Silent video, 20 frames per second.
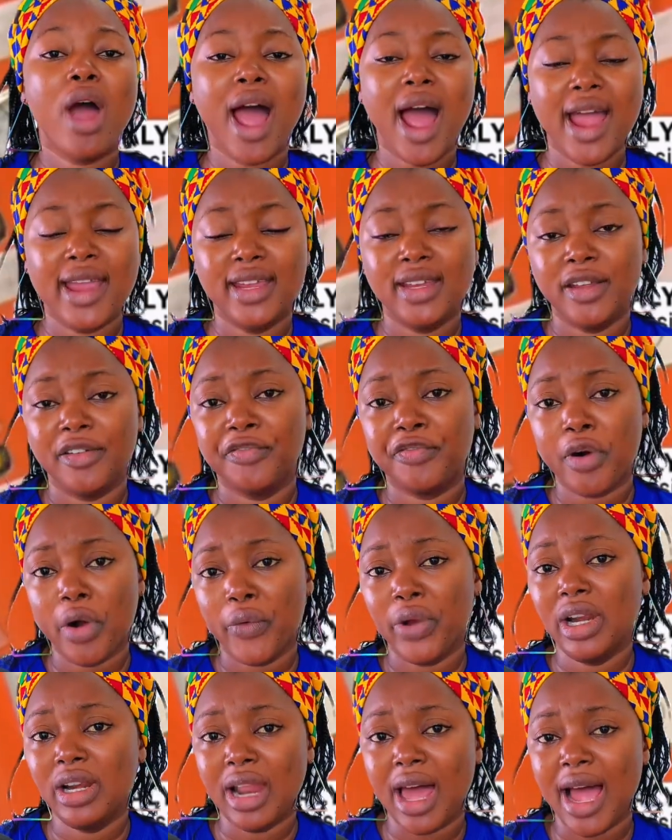How would you
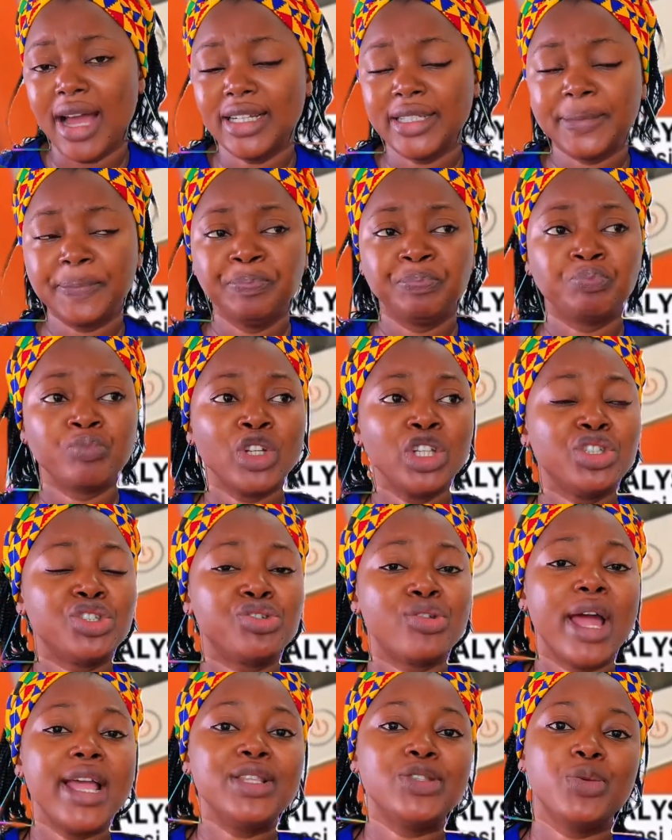see Ghana in the next 10
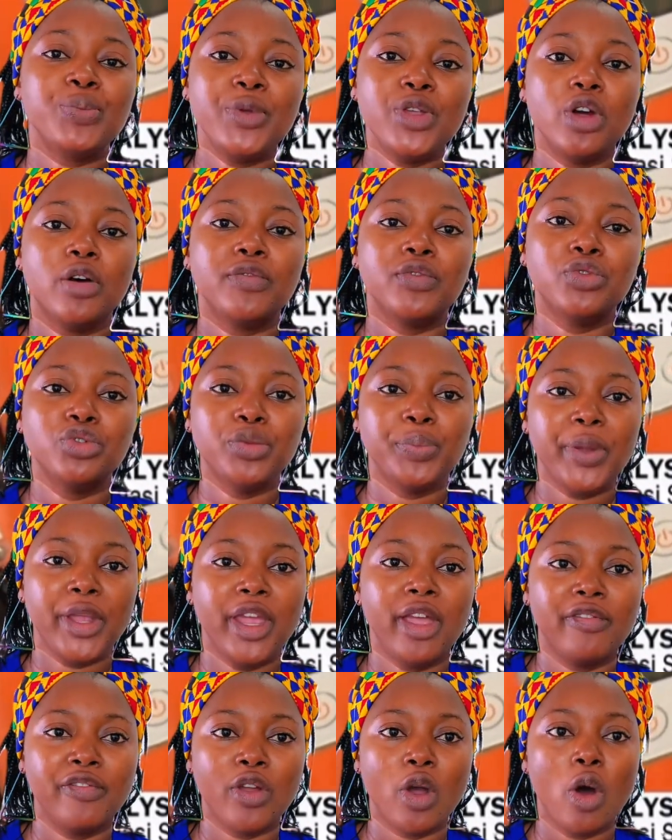years?
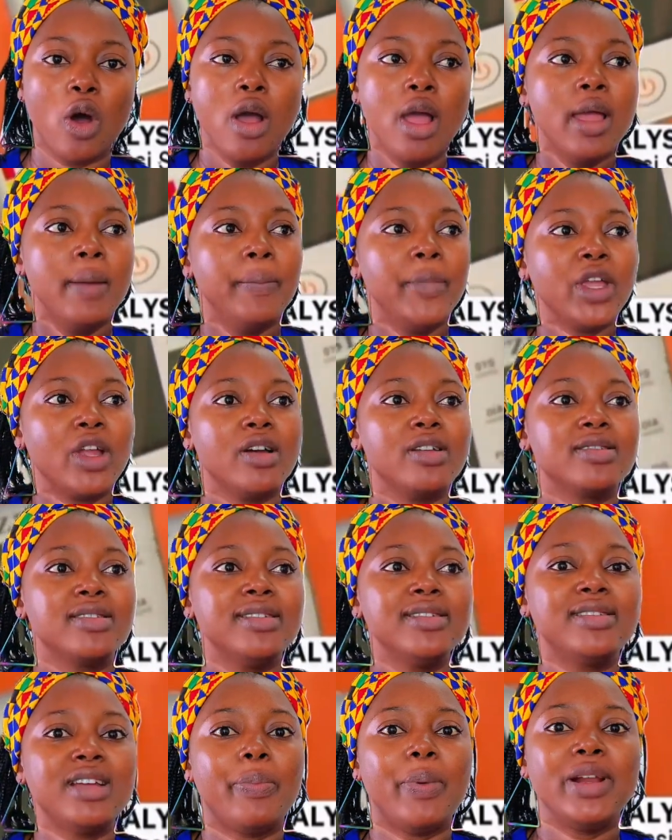Ghana will be the
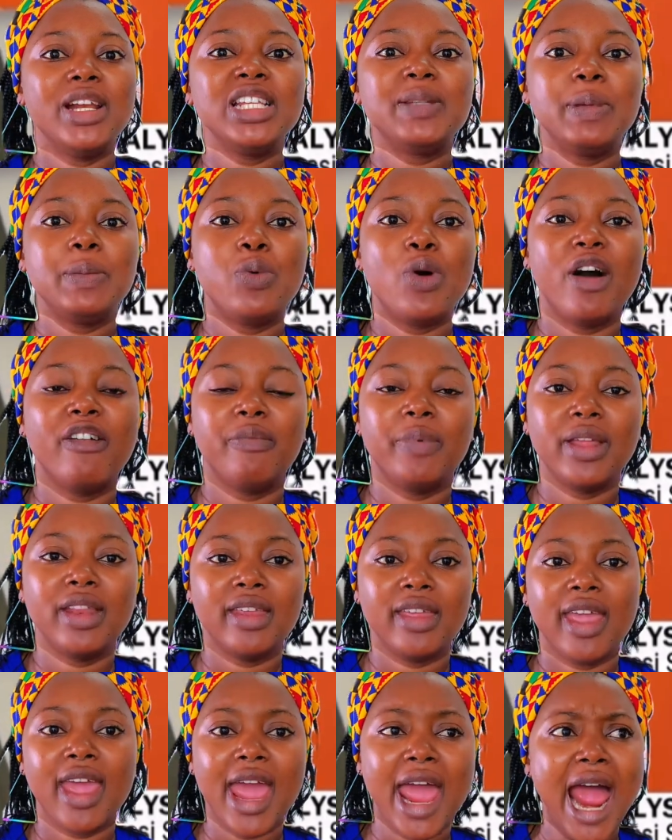hub for technology.
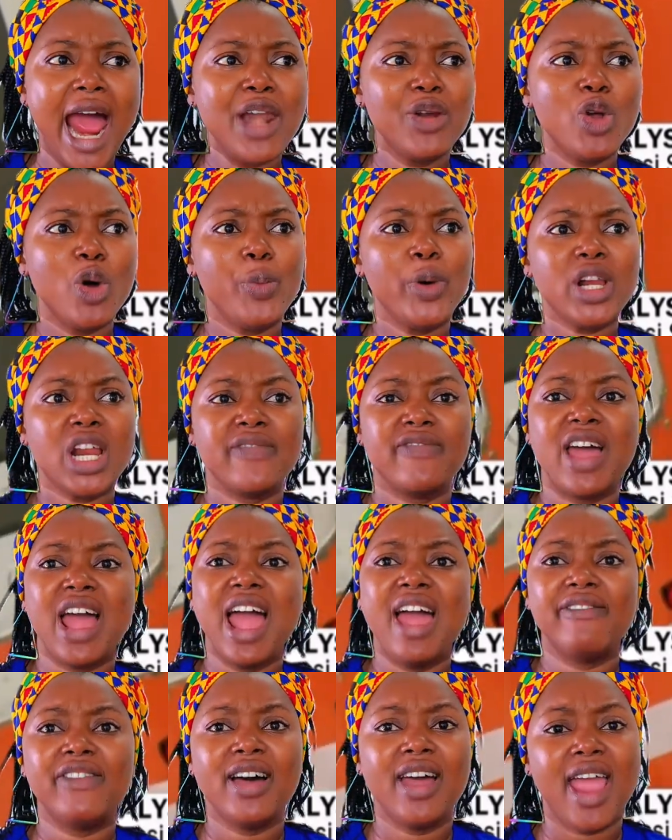Ghana will be
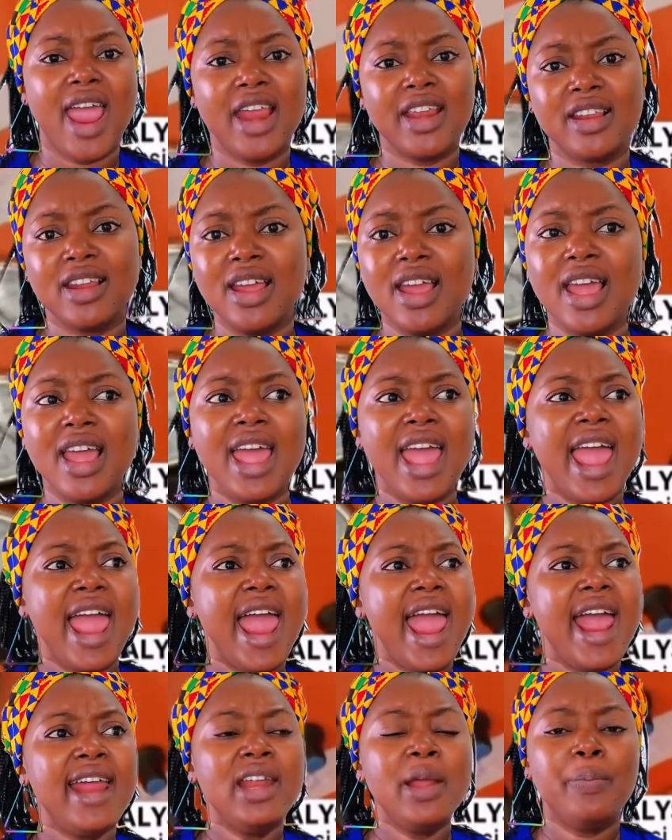London of many
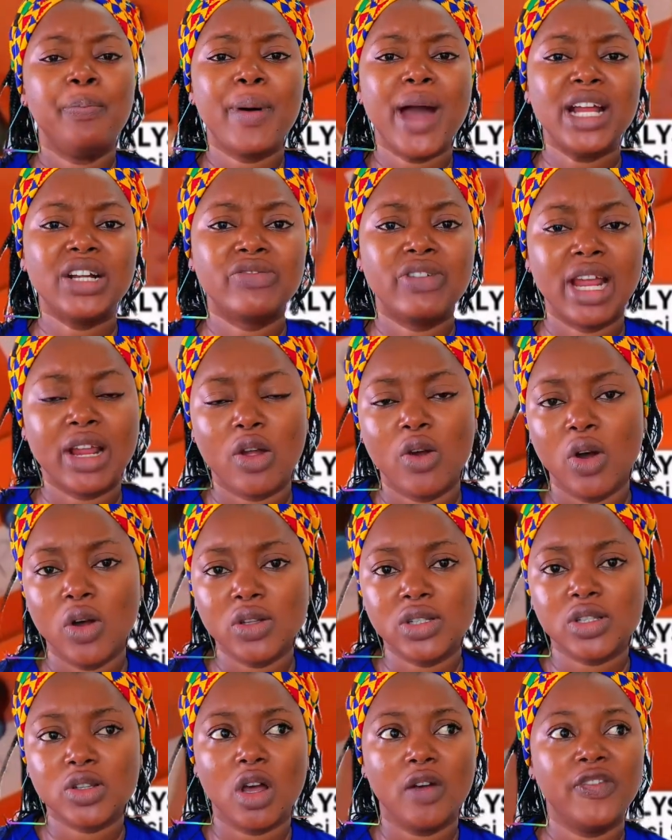Africans,
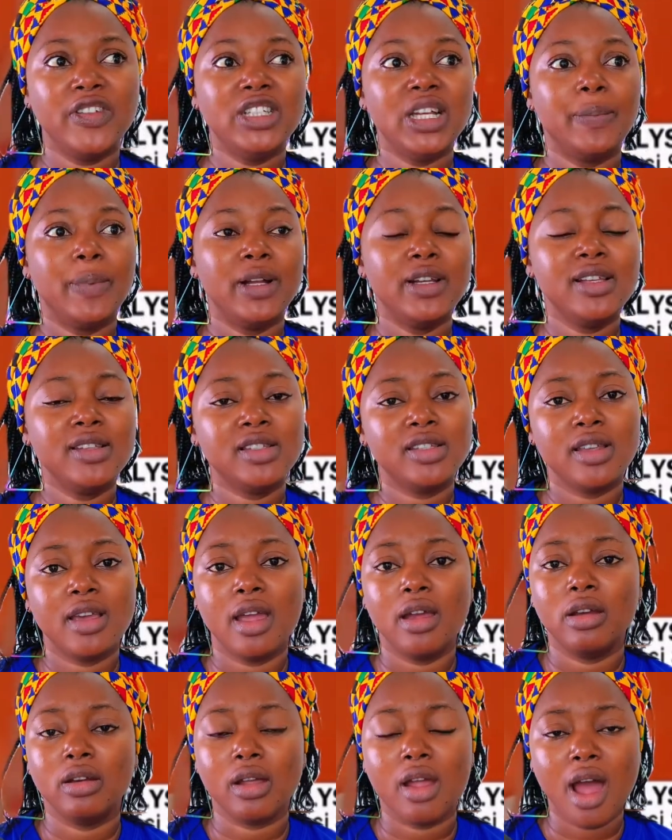because a lot of people will be
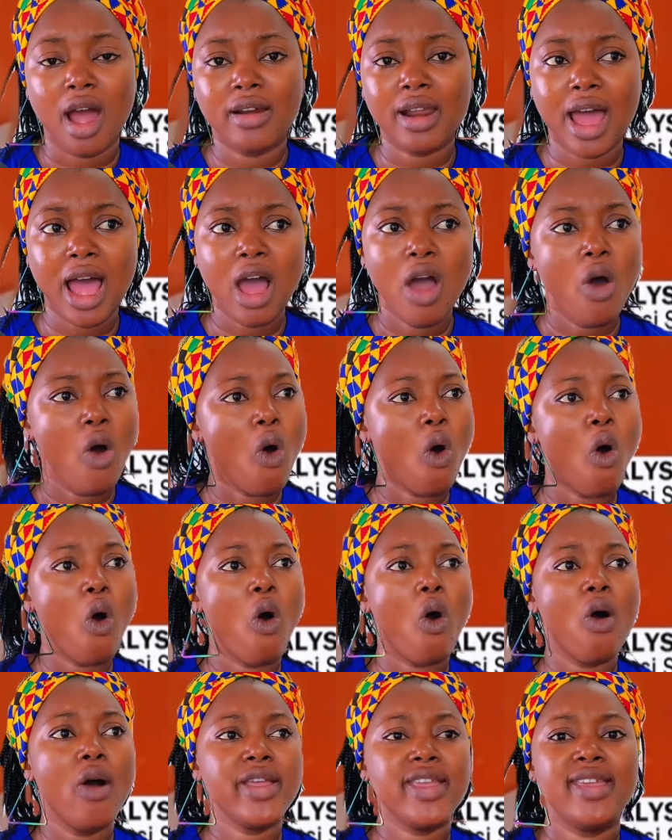coming down here to Ghana
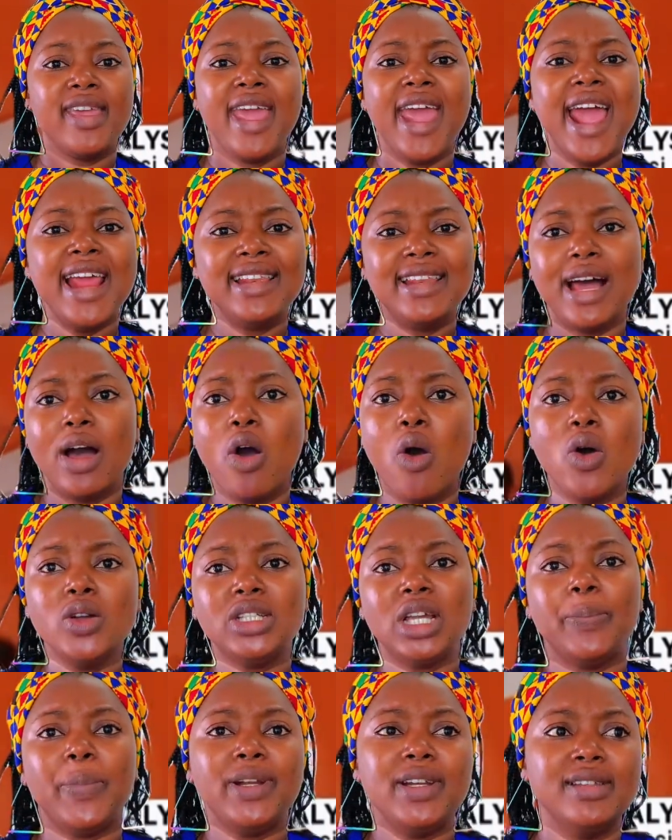to come
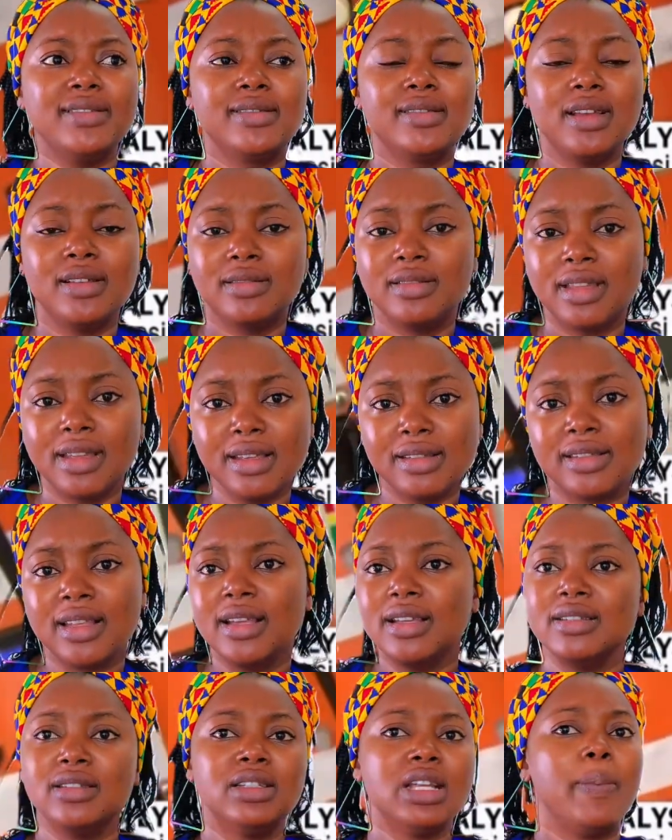and acquire
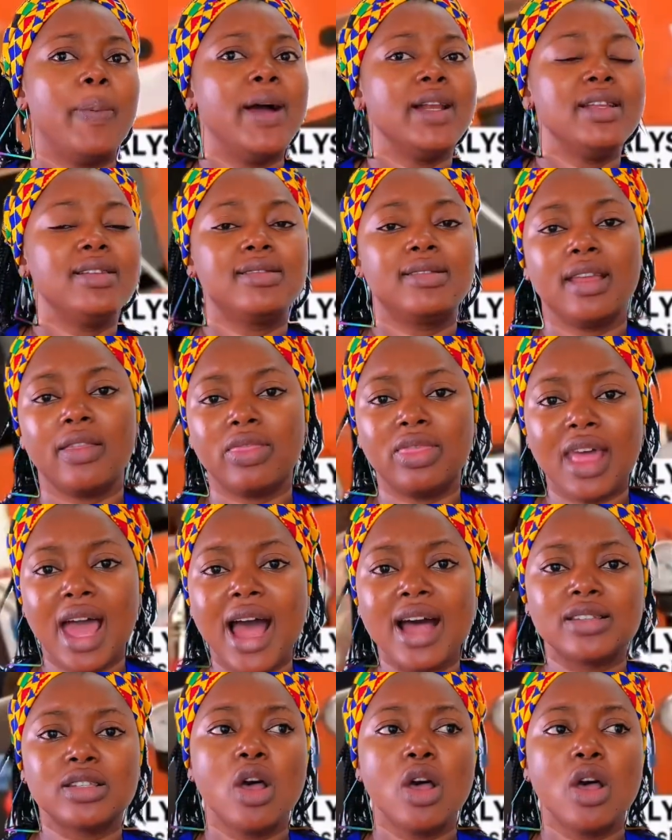medical attentions.